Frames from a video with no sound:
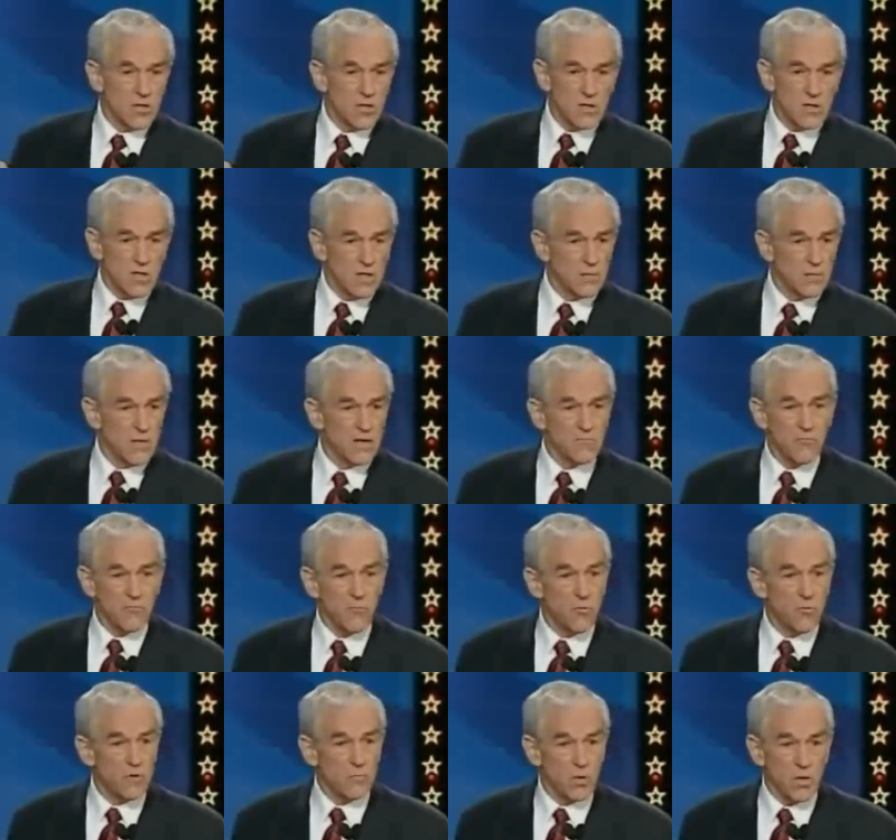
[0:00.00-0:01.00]
talking about
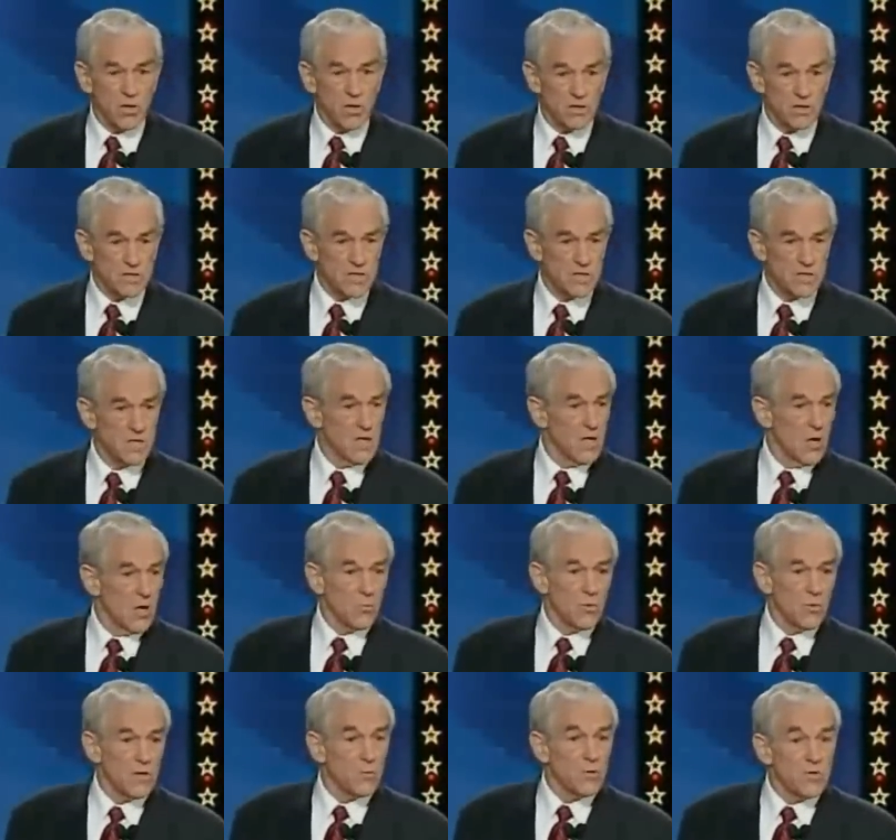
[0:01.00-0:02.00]
foreign policy
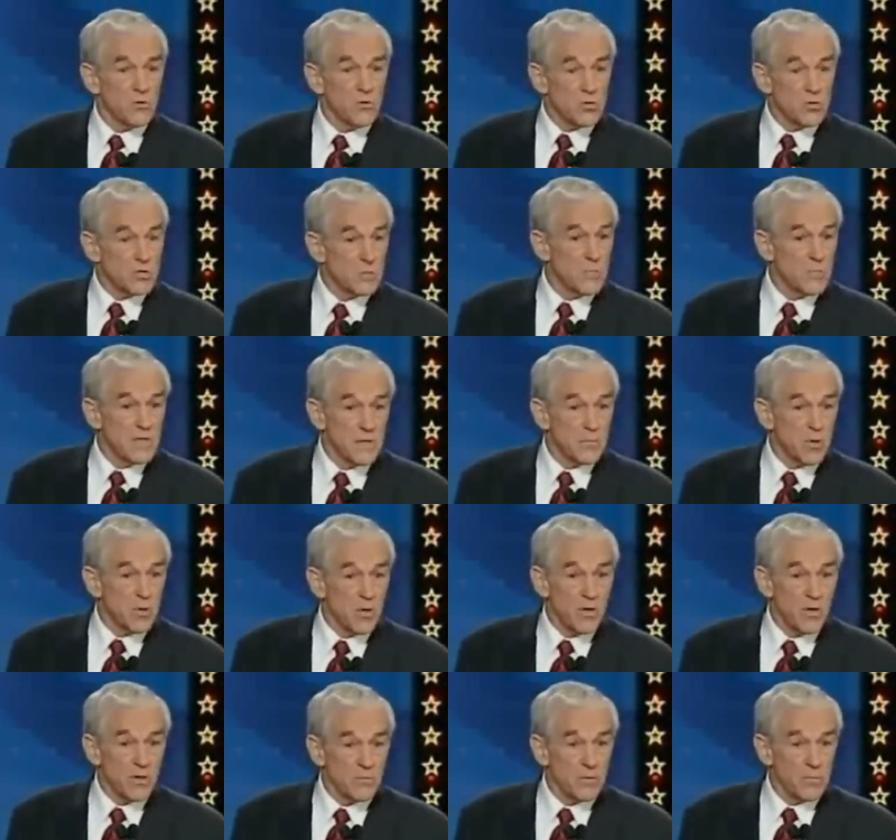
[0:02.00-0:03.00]
that used to be the
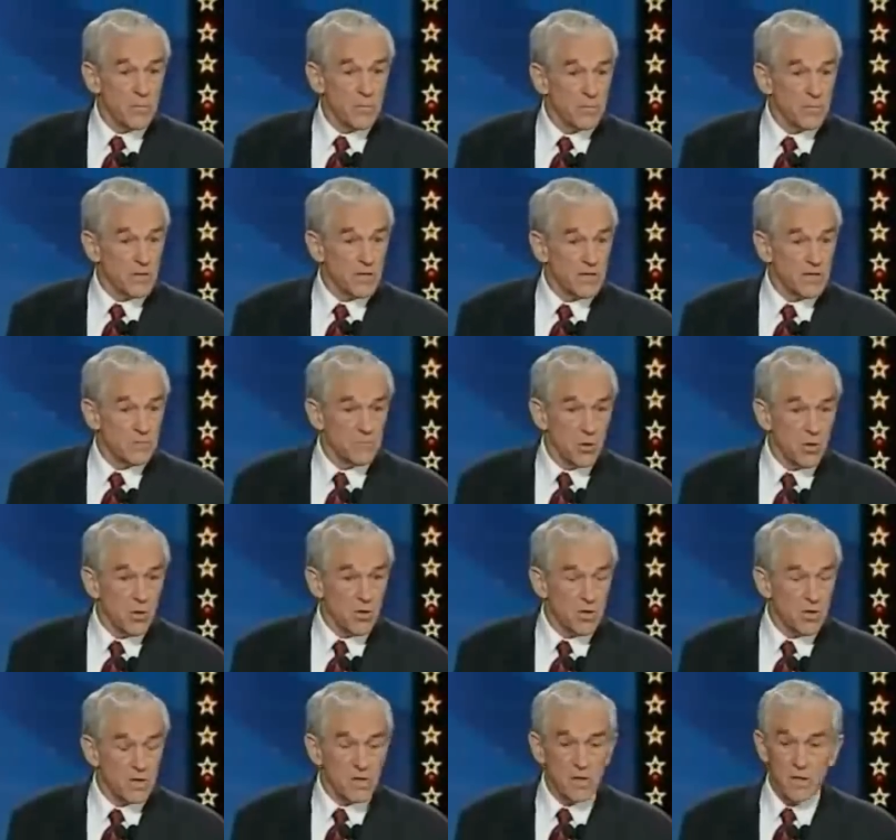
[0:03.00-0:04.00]
part of the Republican
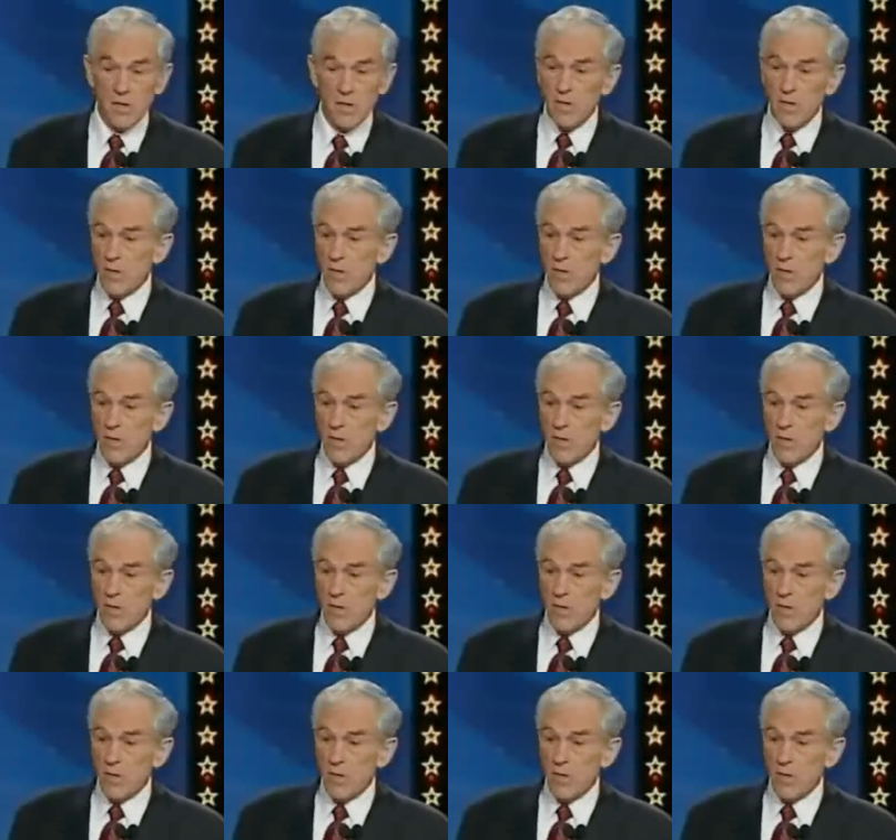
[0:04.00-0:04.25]
Party?